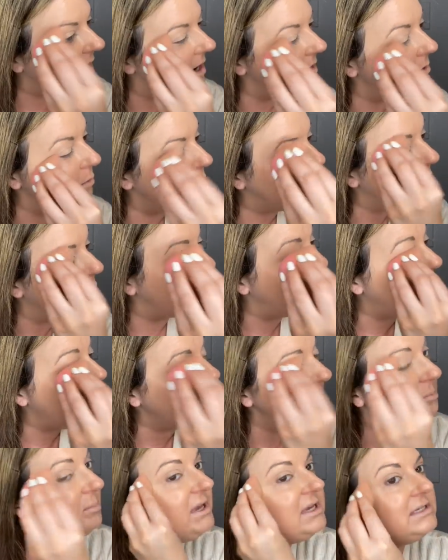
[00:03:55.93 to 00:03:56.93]
I don't want to
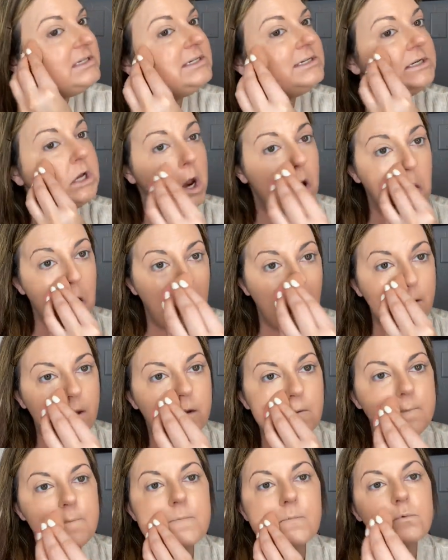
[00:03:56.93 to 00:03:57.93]
wipe it.
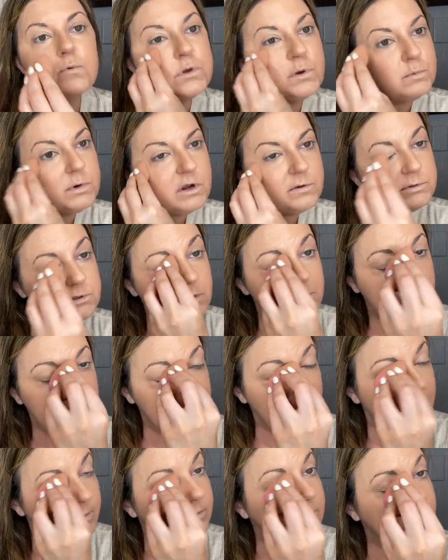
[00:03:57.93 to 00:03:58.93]
Sometimes I
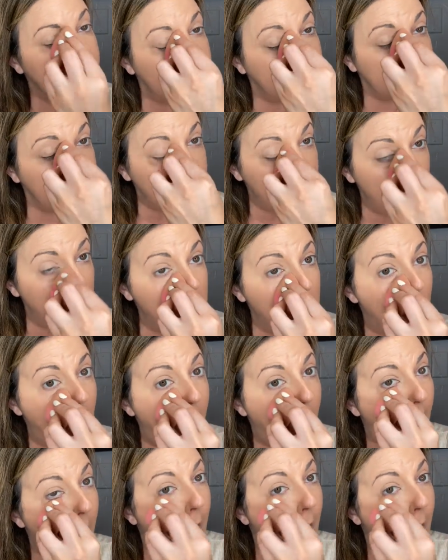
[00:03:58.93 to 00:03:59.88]
probably do, but